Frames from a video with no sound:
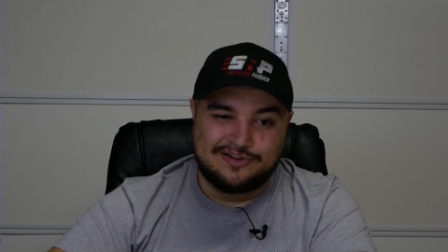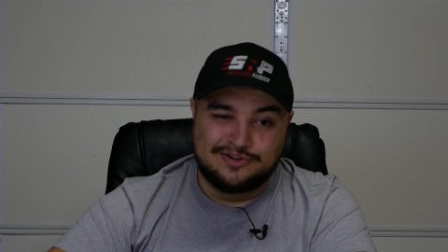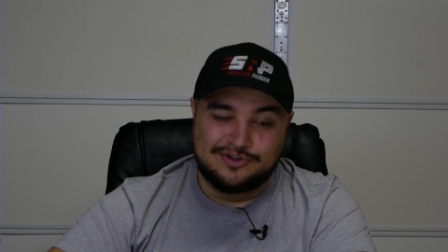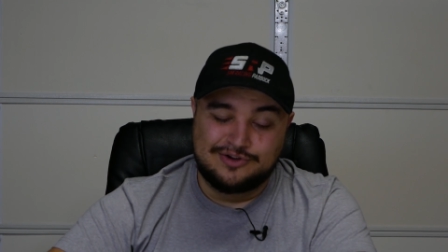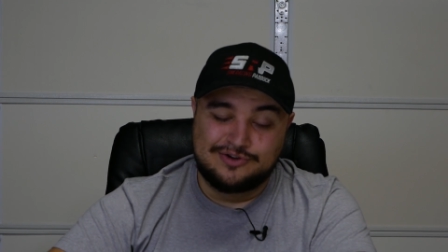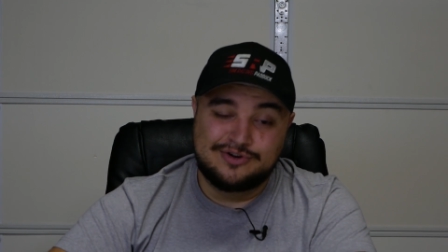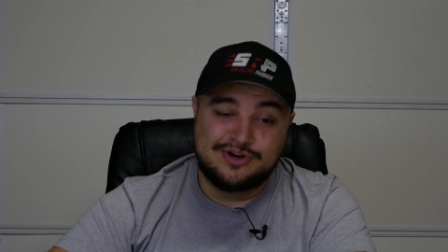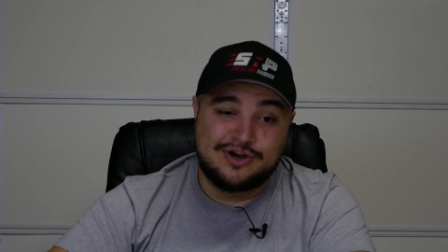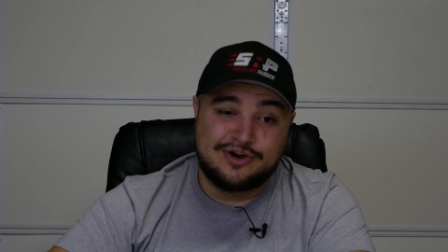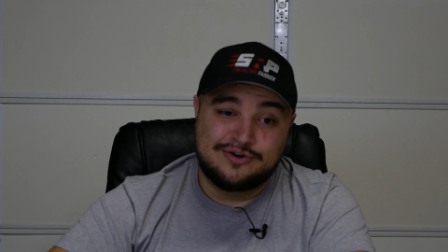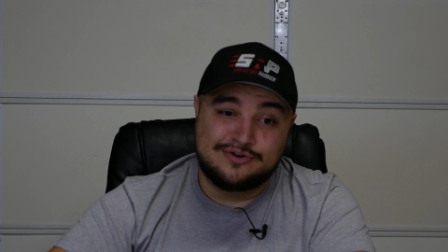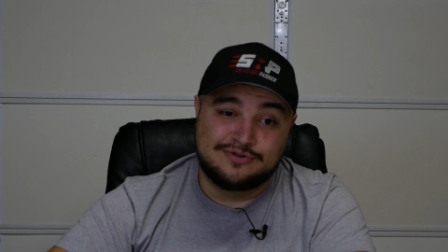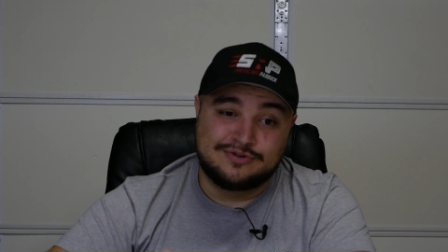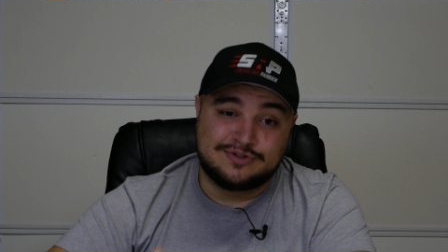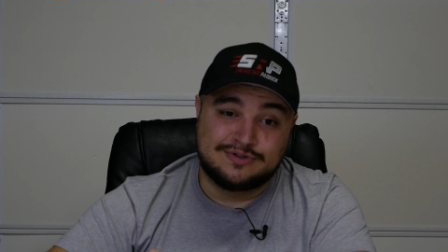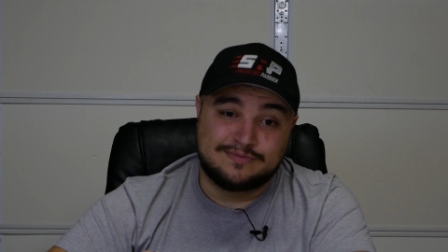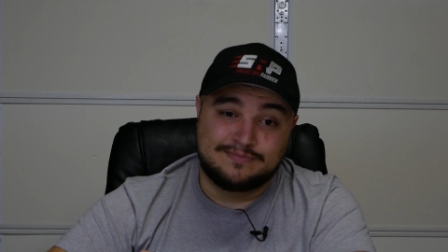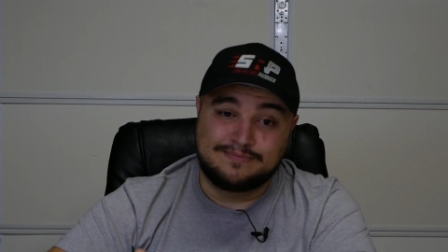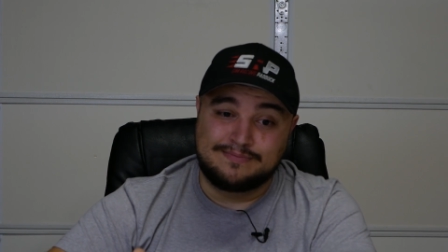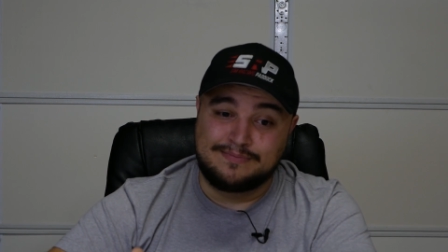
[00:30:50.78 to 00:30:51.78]
who
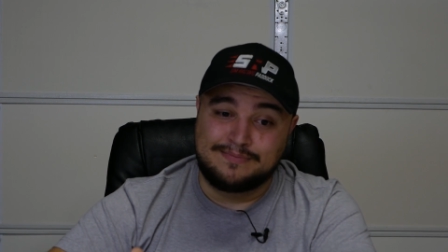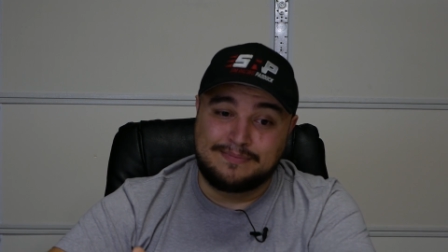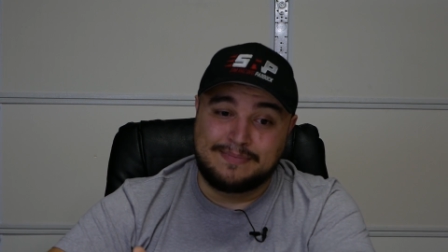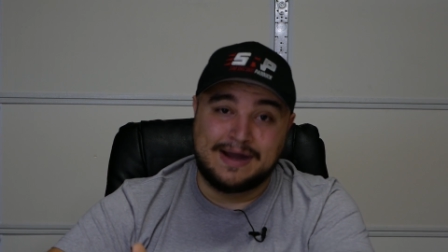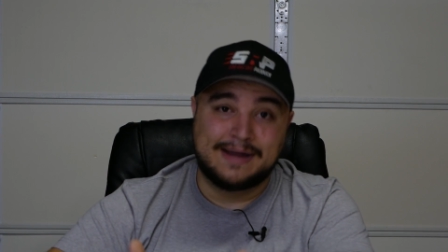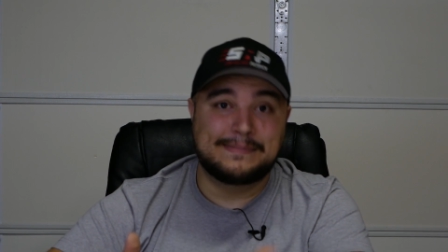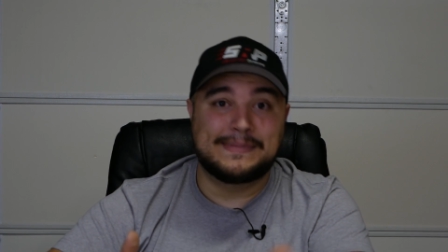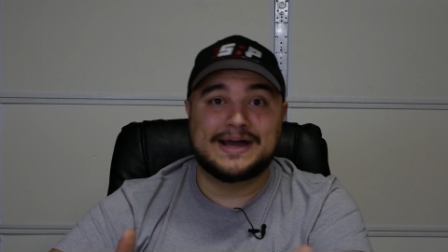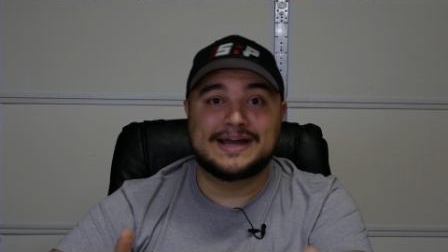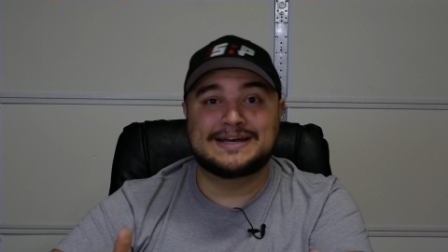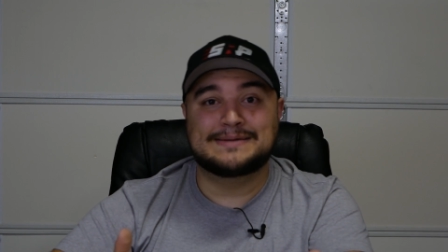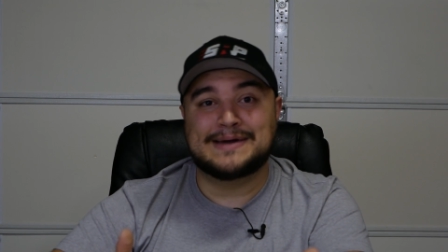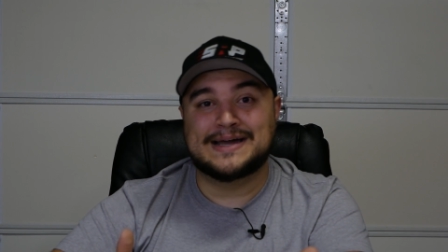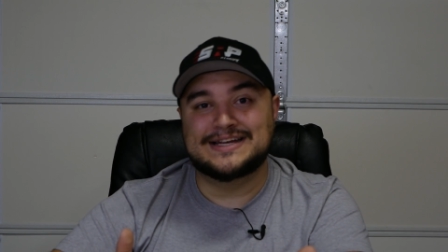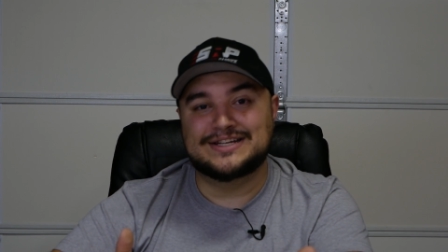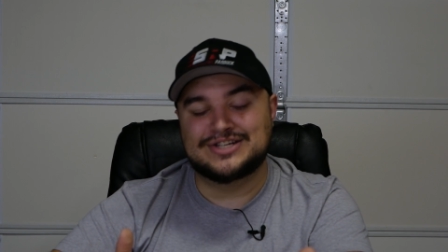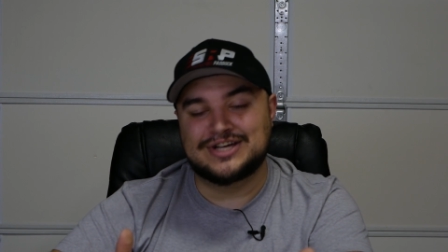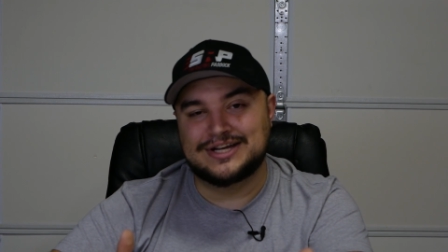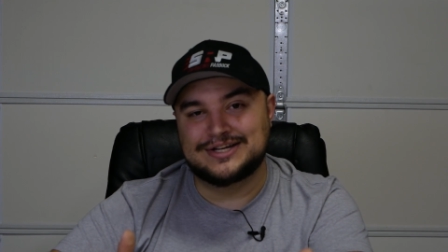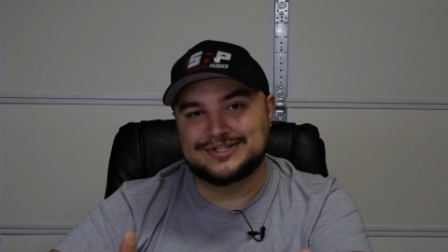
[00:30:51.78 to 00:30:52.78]
knows? My mind
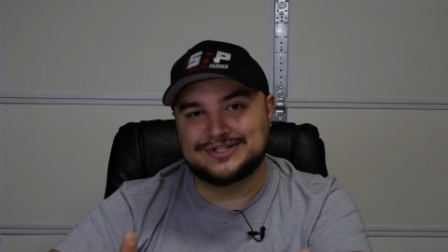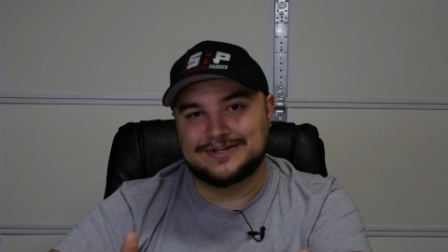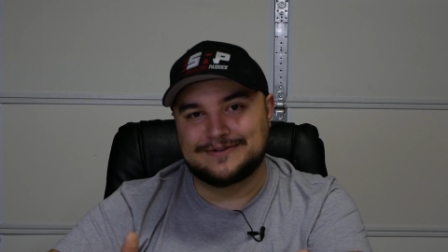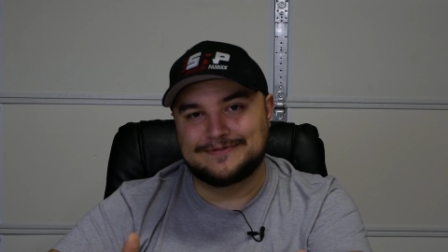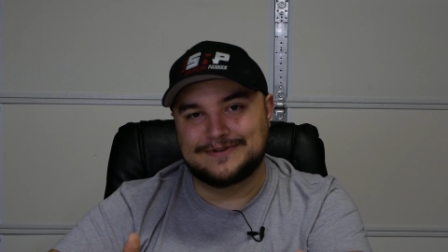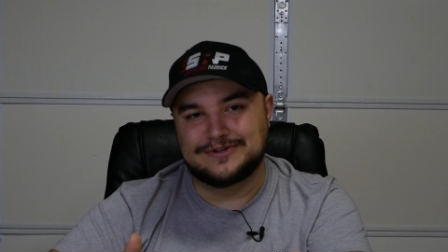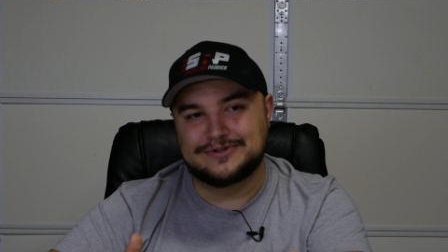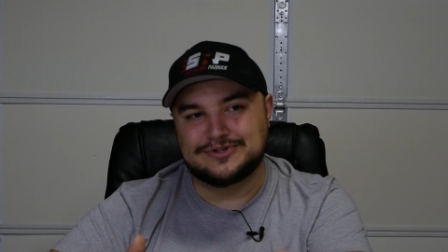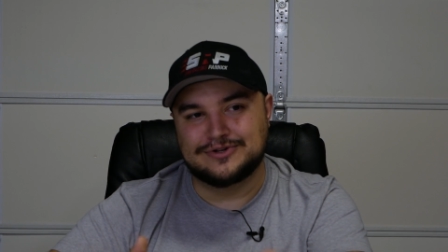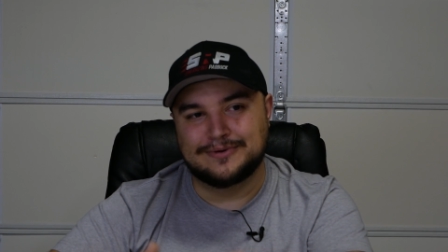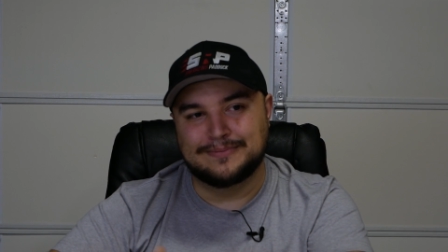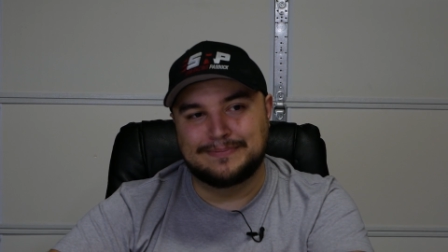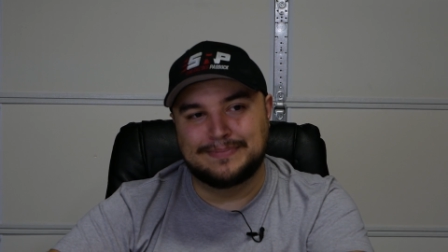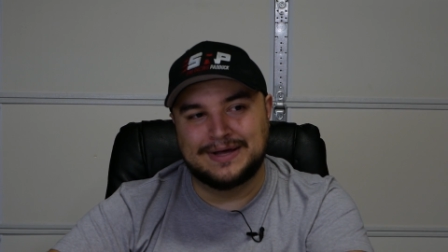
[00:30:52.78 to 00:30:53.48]
might change in the future.